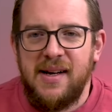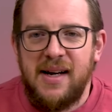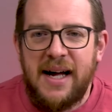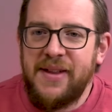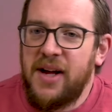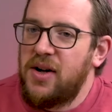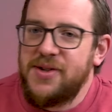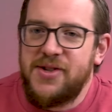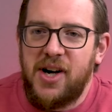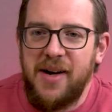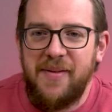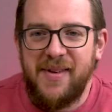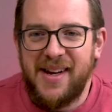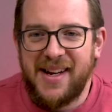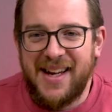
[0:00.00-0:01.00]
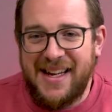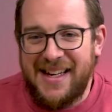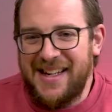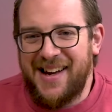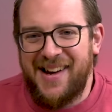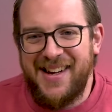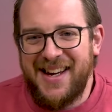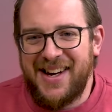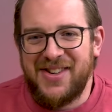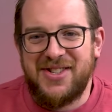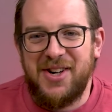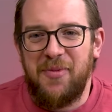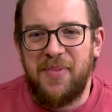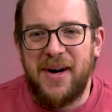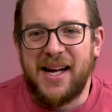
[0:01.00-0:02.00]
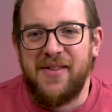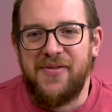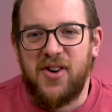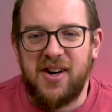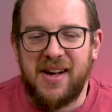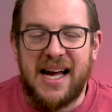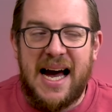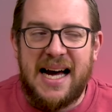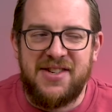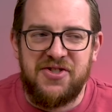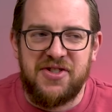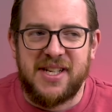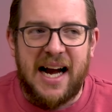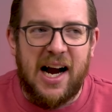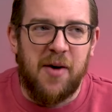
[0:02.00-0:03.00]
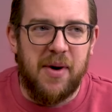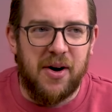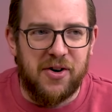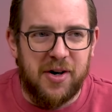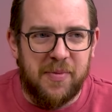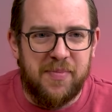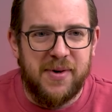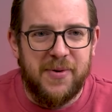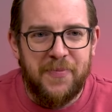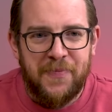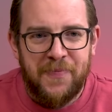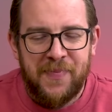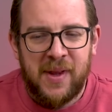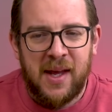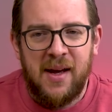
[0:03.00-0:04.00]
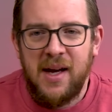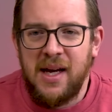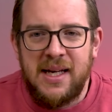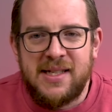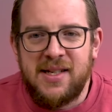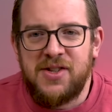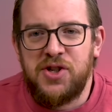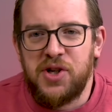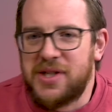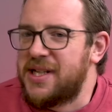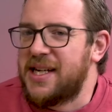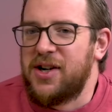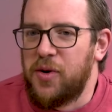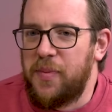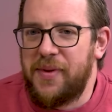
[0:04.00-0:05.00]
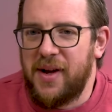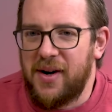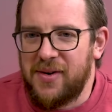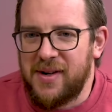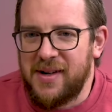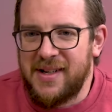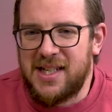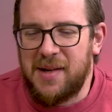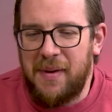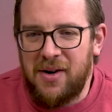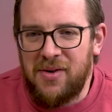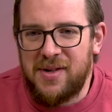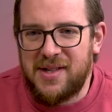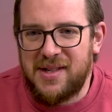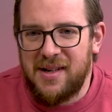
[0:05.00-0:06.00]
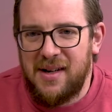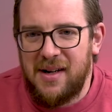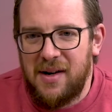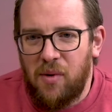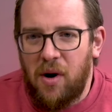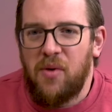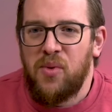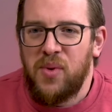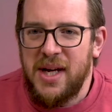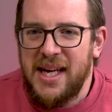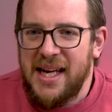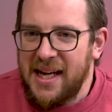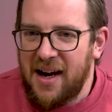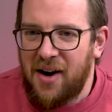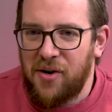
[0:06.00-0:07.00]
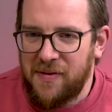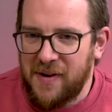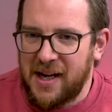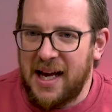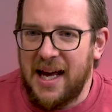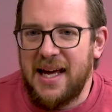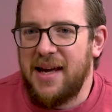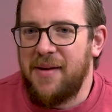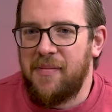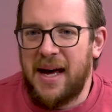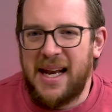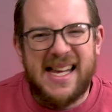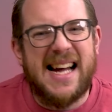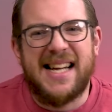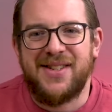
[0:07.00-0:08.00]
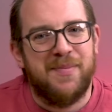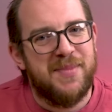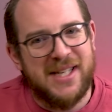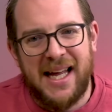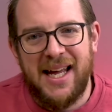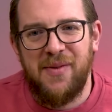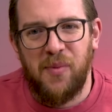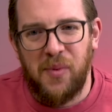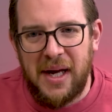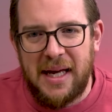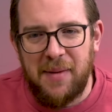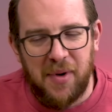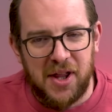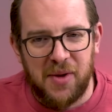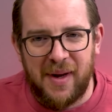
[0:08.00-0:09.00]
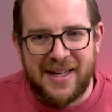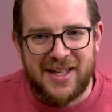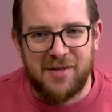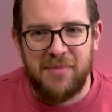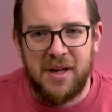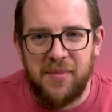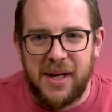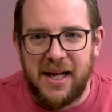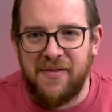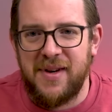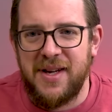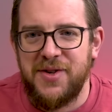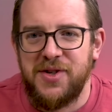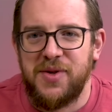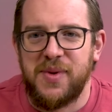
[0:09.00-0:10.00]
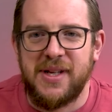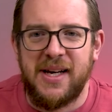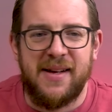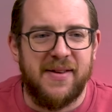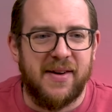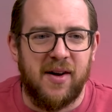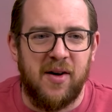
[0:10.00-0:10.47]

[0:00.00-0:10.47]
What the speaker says: the whole time, like, you go so back and forth, like, it's just the Carabao Cup. It's not just the cup, though. It's about what we overcame. And yes, I'm saying we, by the way. Some people have an issue with that in the